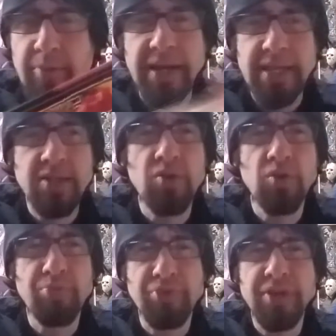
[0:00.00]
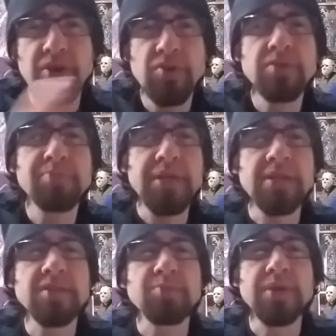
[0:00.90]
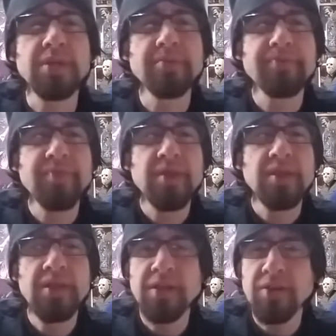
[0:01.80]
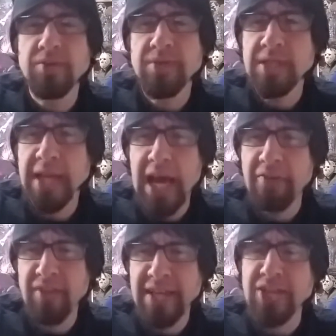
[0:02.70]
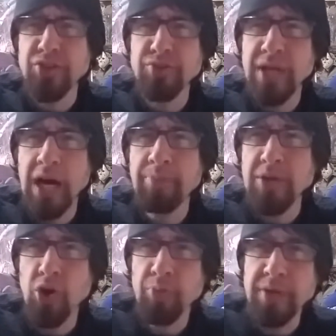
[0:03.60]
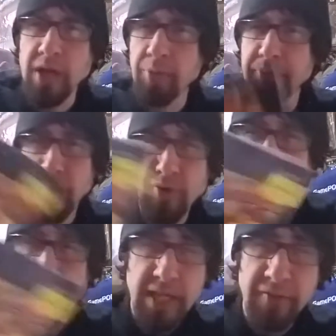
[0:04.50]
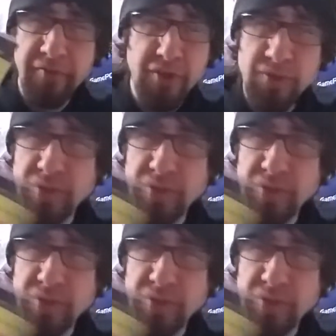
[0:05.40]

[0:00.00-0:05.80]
I get the whole pre-owned piece, but you know, did they have like a new copy opened up they were going to confuse